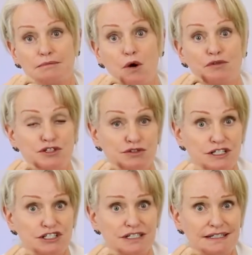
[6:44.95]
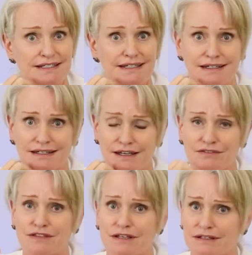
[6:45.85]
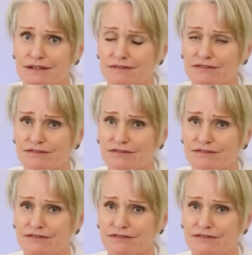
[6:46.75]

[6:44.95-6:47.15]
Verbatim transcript: overstretching the skin if the